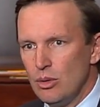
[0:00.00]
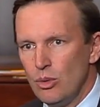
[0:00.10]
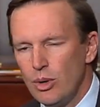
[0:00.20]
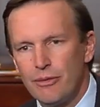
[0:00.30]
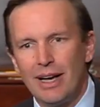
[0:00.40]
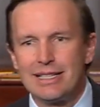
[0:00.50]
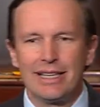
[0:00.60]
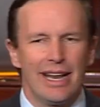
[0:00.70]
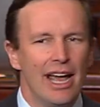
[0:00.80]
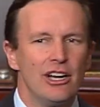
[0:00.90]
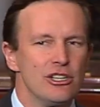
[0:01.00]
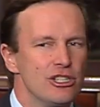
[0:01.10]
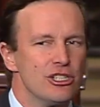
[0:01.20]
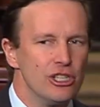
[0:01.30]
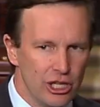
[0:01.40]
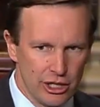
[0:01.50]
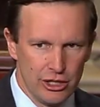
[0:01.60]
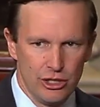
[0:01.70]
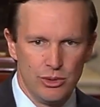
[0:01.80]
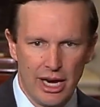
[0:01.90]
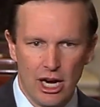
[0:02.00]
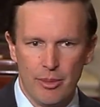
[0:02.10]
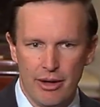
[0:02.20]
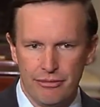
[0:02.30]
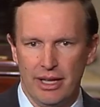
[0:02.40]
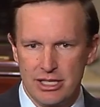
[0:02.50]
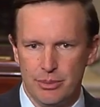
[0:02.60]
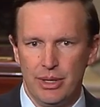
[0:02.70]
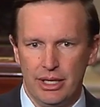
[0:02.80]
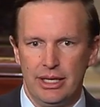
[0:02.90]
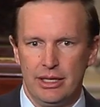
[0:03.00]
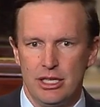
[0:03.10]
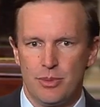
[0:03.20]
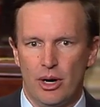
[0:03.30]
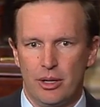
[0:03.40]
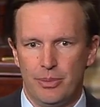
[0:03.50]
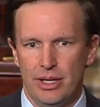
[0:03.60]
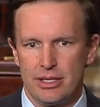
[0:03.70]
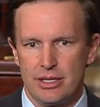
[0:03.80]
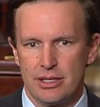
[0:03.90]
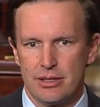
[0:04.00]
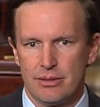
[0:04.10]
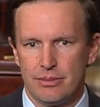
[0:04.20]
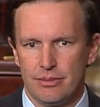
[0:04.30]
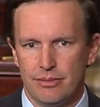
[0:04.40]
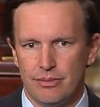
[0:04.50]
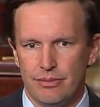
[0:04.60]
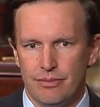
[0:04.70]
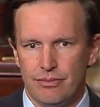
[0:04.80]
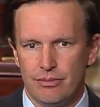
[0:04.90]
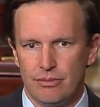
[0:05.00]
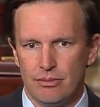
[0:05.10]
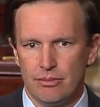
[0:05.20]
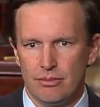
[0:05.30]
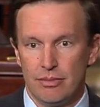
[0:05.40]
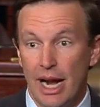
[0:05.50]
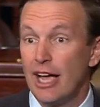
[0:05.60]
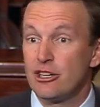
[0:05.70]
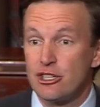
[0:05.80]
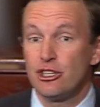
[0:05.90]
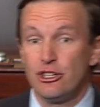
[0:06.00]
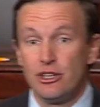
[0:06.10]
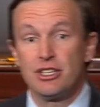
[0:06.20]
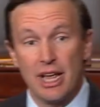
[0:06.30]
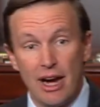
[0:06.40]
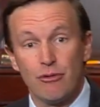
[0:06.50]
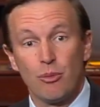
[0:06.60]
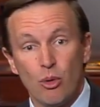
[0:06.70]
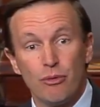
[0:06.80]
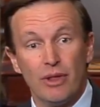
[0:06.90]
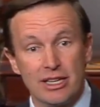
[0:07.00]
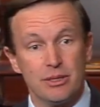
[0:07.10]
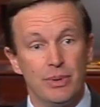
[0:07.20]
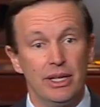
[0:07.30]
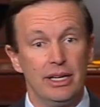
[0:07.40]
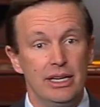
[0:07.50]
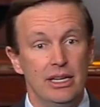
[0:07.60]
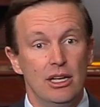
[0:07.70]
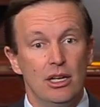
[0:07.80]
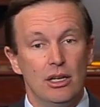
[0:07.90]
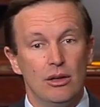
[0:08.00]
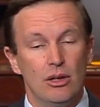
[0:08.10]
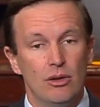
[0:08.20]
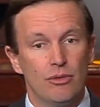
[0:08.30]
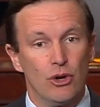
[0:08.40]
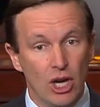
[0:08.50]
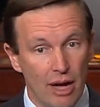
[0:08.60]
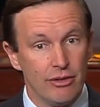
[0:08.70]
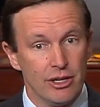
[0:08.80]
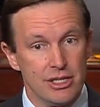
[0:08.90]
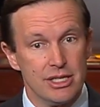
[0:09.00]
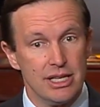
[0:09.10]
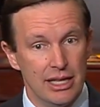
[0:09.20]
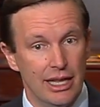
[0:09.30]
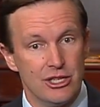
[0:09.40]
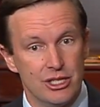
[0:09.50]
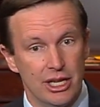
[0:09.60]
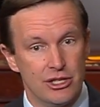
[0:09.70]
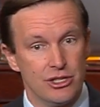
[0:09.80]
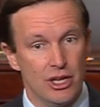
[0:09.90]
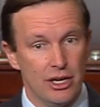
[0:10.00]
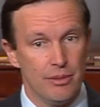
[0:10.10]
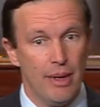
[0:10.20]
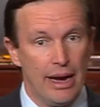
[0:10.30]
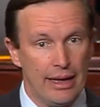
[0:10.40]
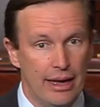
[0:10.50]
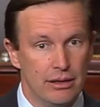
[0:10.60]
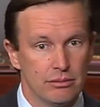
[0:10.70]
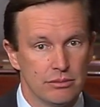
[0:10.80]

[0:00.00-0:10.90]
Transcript: What if I said that I understood you cared about flexibility in these marketplaces? That I understood your desire for more flexibility for governors and state legislatures under Medicaid?